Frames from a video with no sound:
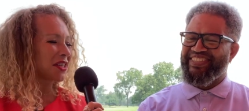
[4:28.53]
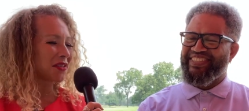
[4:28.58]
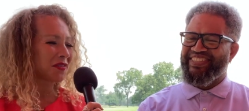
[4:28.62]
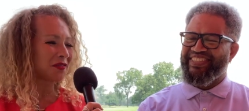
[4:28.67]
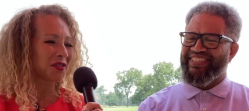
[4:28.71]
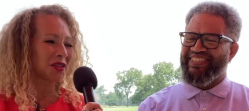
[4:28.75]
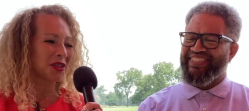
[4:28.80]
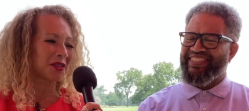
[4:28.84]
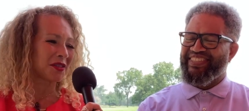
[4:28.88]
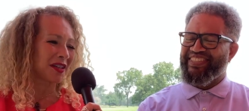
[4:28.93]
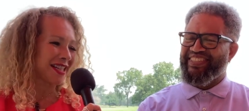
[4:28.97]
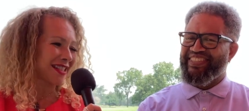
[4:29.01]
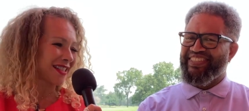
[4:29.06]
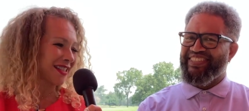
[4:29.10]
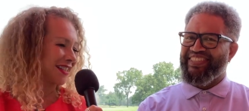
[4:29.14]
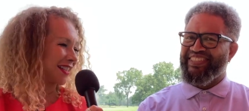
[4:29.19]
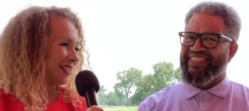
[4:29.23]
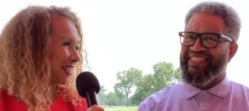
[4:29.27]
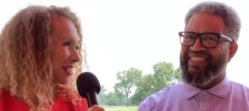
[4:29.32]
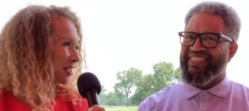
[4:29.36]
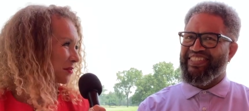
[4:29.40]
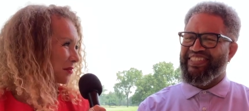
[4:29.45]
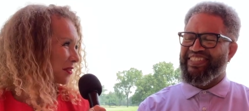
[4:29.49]
Speaker 1: you for
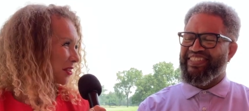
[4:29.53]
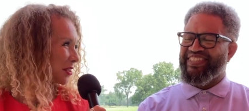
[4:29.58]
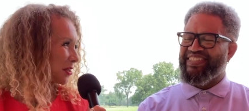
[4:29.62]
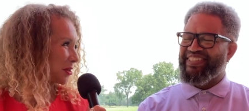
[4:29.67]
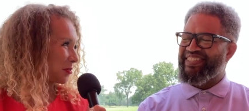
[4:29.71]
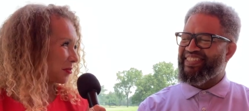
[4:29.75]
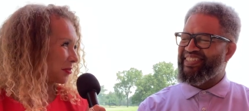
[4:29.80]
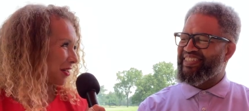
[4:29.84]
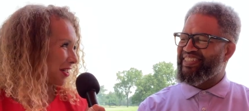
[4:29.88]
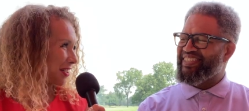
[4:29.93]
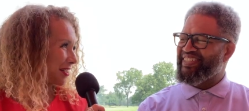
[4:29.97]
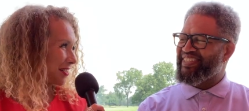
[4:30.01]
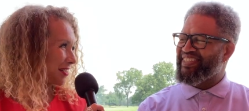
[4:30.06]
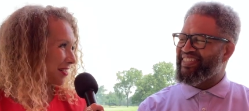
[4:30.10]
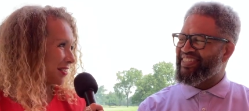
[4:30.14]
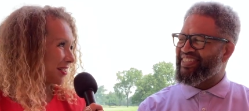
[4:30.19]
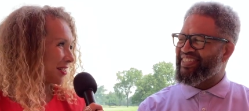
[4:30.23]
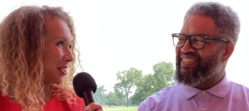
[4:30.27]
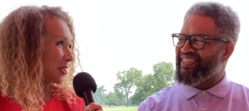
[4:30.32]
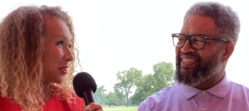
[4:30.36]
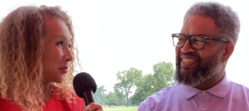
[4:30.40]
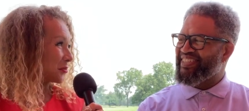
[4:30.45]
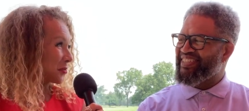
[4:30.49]
gracing us with your
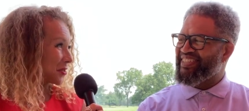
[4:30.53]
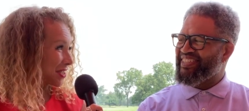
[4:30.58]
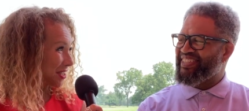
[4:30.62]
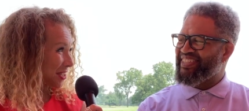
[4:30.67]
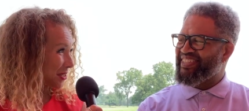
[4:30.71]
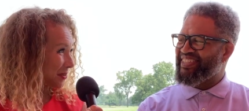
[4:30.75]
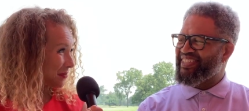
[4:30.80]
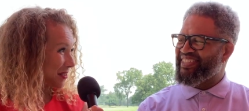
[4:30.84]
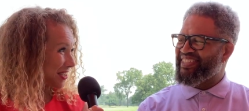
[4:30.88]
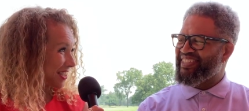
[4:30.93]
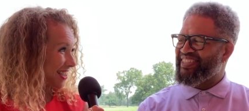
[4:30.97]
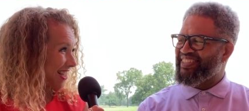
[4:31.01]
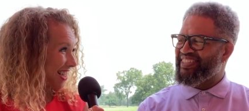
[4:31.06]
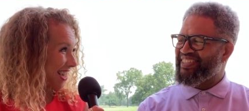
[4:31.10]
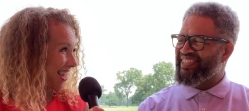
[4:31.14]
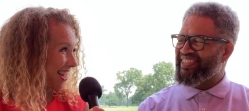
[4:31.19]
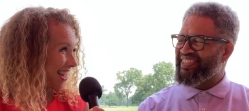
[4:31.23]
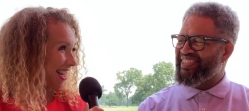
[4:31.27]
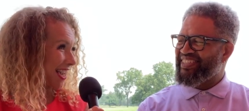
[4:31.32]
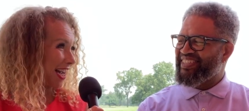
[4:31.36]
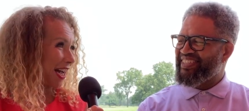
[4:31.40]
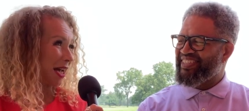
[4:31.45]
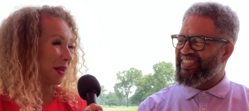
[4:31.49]
presence and your wisdom
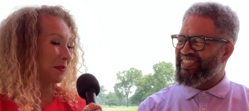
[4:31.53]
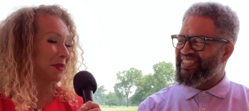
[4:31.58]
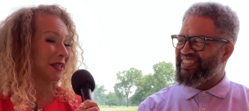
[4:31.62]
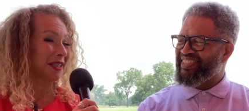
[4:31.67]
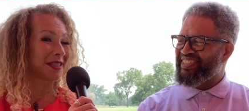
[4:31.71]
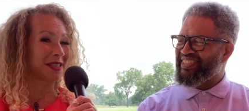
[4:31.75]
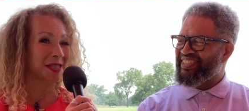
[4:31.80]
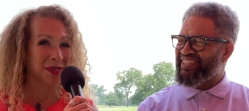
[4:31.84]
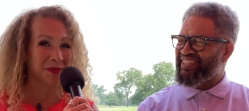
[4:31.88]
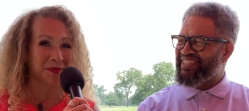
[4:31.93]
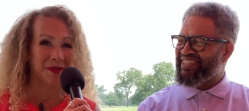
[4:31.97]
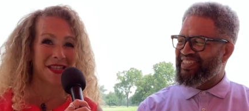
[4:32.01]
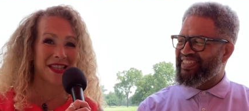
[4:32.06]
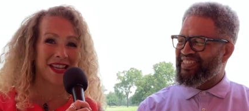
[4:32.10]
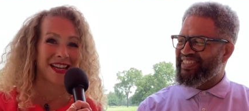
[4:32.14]
today. I'm Elizabeth